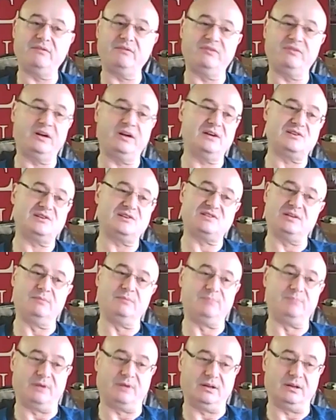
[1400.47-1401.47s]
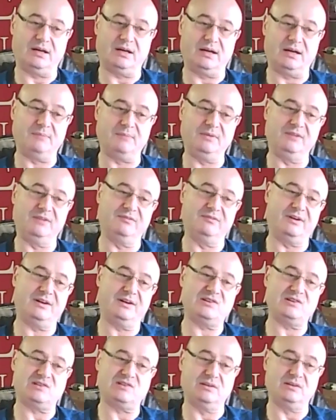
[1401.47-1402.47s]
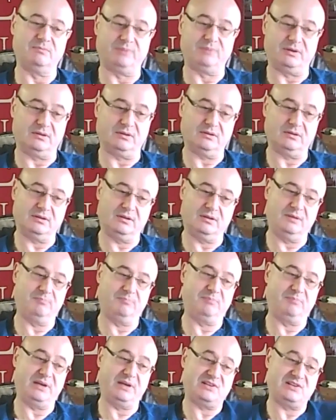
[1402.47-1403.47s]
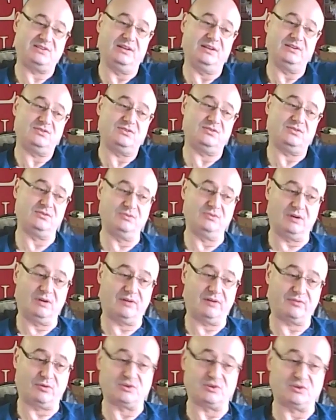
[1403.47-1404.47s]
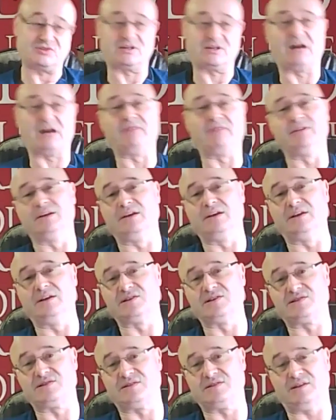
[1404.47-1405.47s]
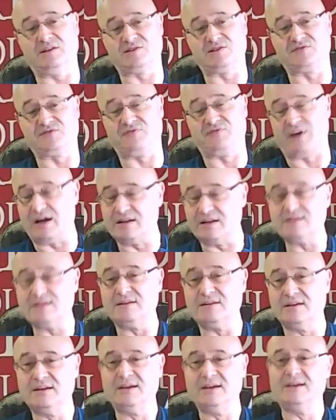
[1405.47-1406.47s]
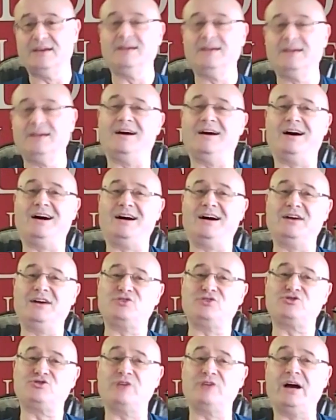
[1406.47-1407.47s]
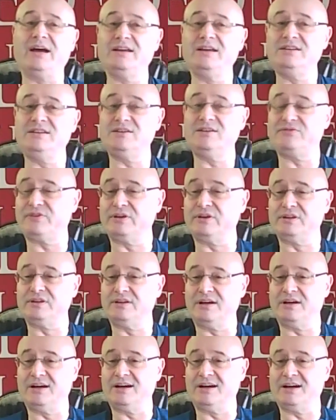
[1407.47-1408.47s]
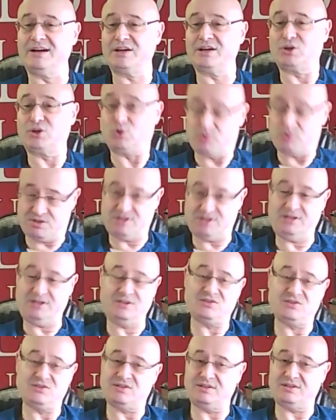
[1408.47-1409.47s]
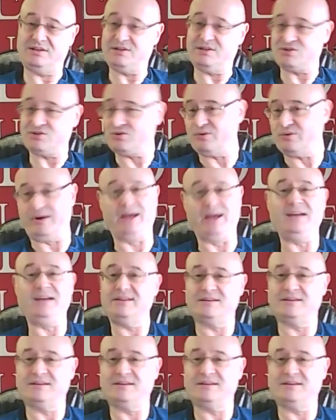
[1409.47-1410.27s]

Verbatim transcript: travel. very simple. I mean, very simple. The best things to do, of course, traveling is, is fun. Uh, trying different uh, cuisines is great